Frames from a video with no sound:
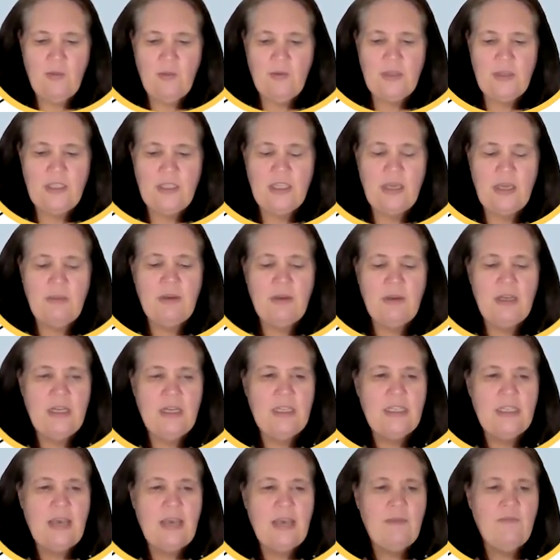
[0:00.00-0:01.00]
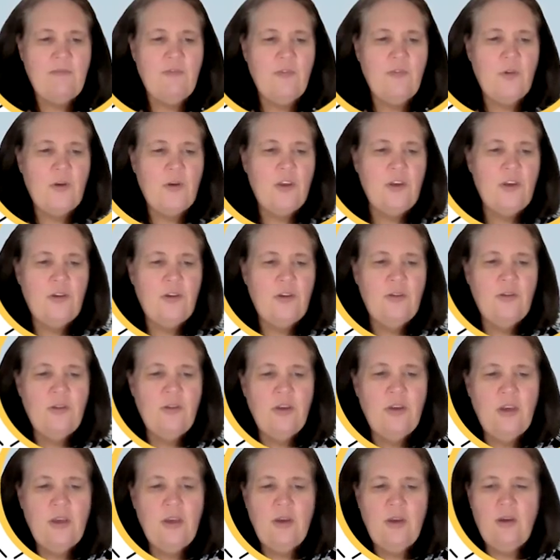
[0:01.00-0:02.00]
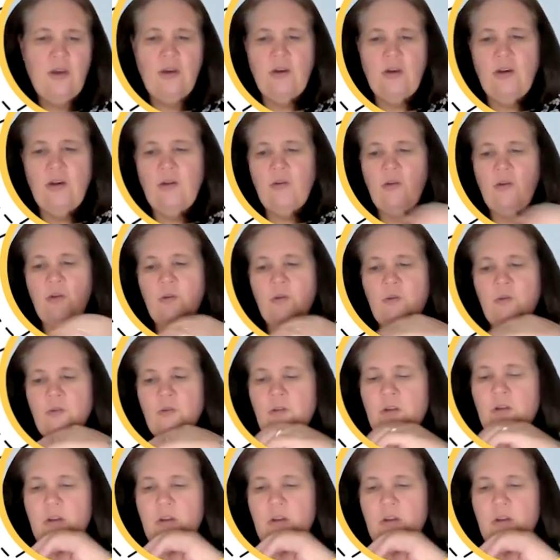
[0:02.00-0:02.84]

which I'm going to type for you, or